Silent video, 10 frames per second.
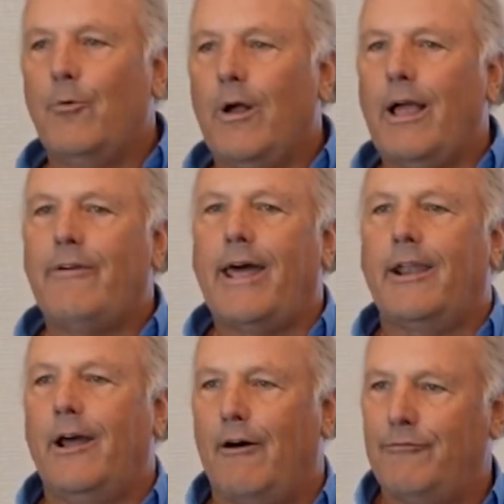well, I've had
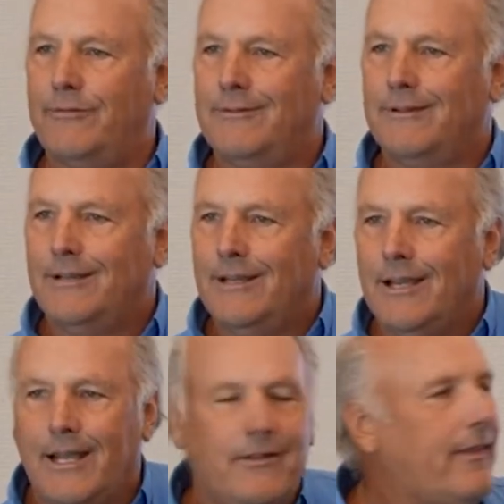enough. And